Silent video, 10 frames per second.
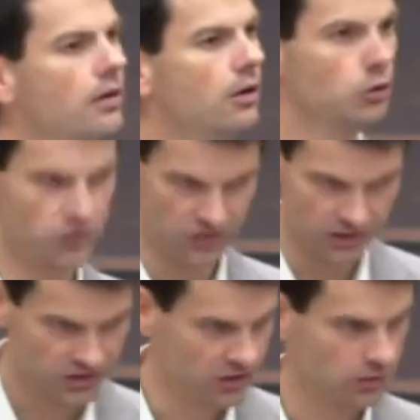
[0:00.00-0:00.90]
who
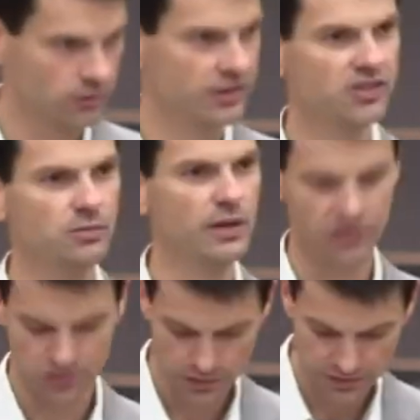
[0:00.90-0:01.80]
sincerely does
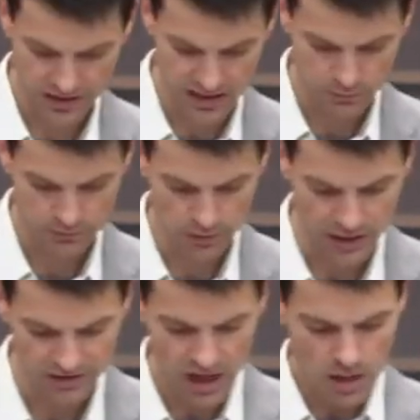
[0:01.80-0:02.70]
ministry in the name of
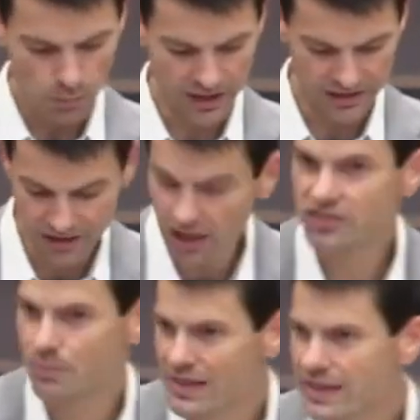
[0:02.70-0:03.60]
Christ, but it does
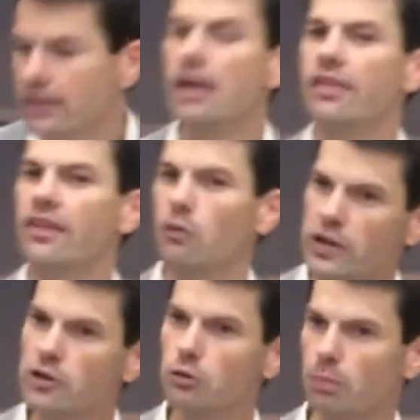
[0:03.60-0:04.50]
mean that we
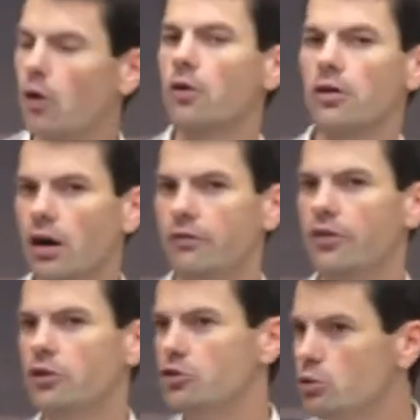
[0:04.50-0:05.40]
are part of the
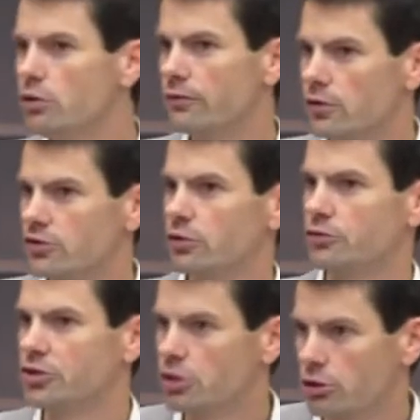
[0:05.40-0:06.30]
universal
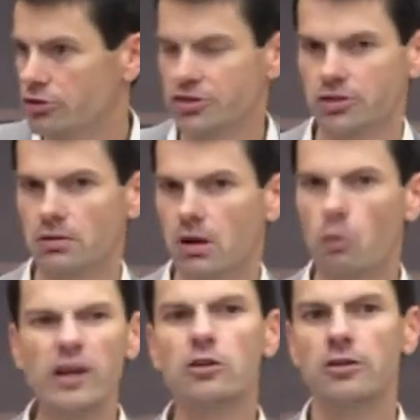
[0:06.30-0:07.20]
church.
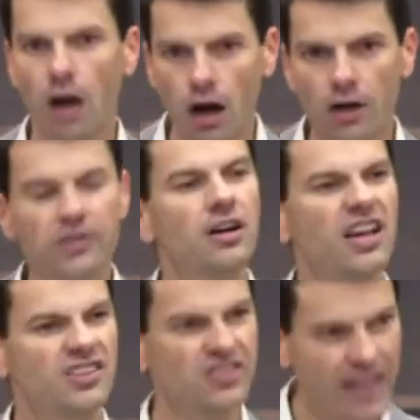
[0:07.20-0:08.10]
We are not a
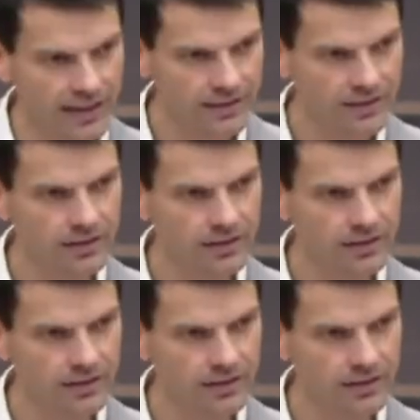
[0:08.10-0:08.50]
sect.